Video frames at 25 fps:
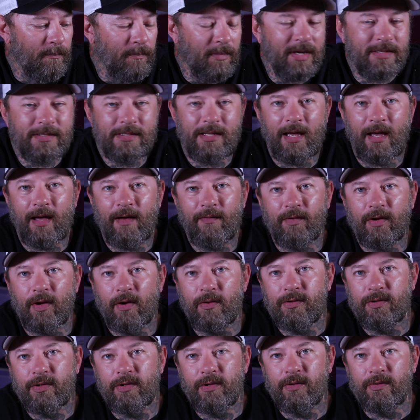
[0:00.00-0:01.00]
must-have
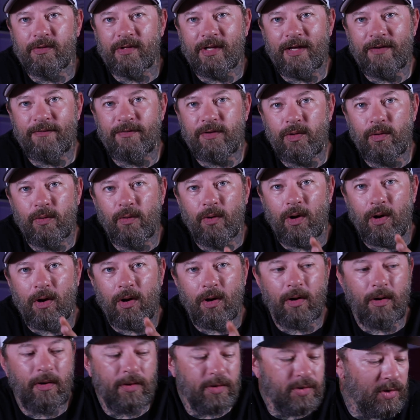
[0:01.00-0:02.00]
go-tos if you
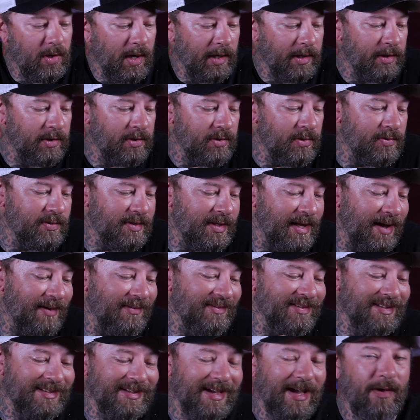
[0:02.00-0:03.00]
are trying to use
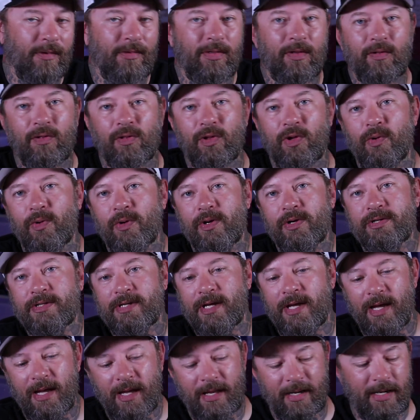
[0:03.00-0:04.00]
Down South
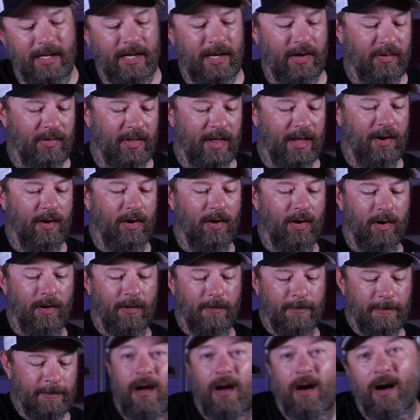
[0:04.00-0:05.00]
Lures, and here they
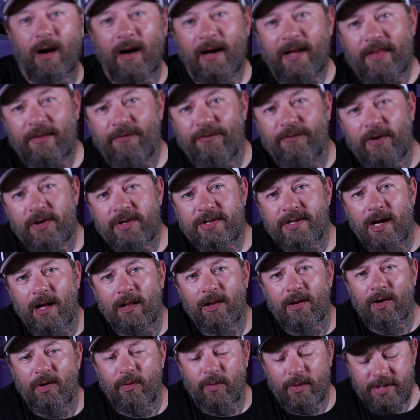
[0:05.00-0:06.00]
are. All right, the first
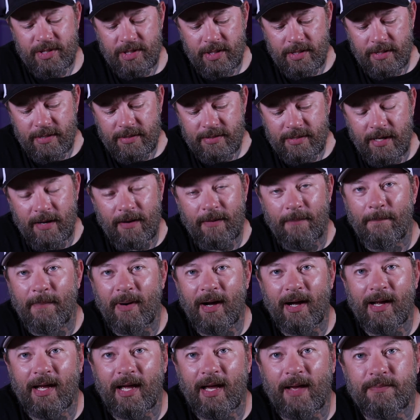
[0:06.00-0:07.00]
color, which is
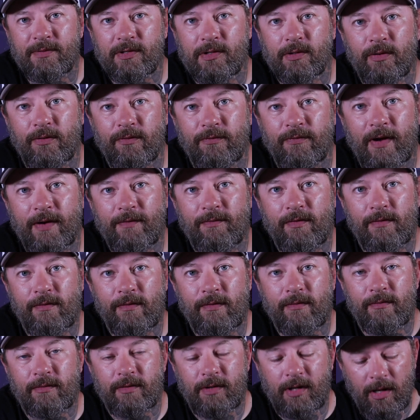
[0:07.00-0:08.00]
my absolute favorite
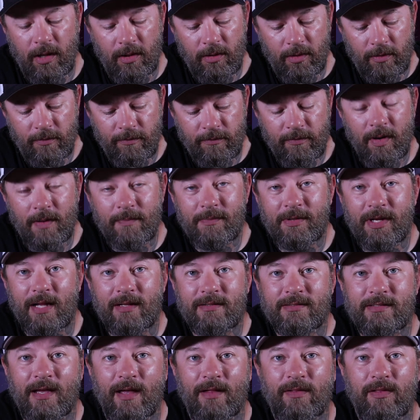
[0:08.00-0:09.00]
color from
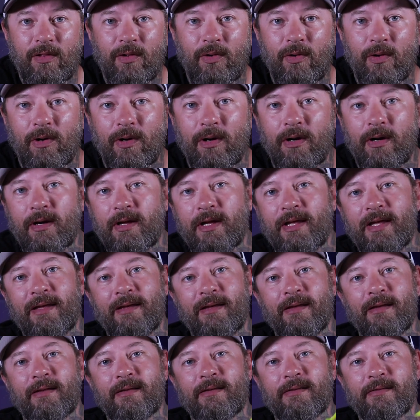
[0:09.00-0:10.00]
Down South Lure,
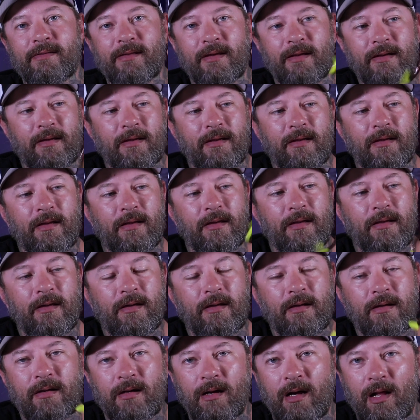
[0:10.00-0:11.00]
is
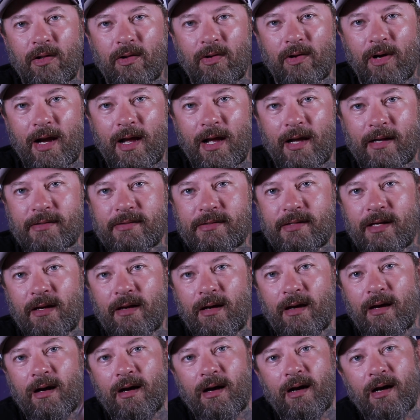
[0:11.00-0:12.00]
color X.
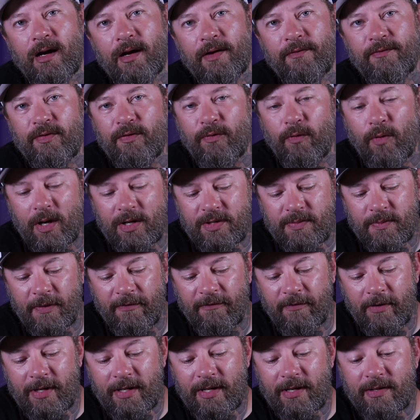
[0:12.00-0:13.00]
If you've watched my
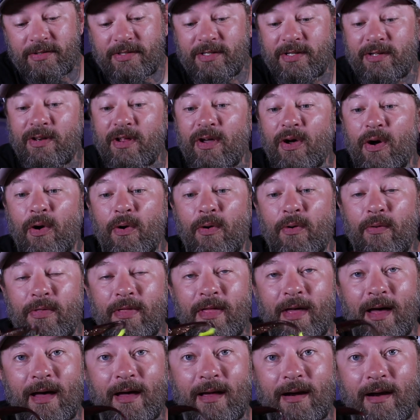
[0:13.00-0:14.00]
videos, you know
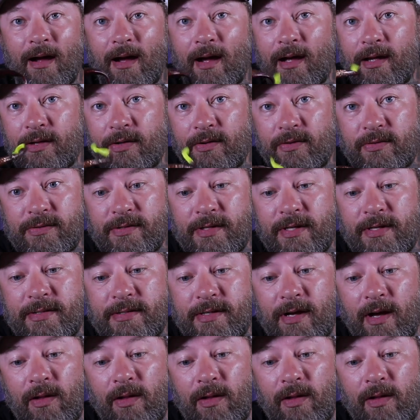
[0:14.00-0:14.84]
that I use this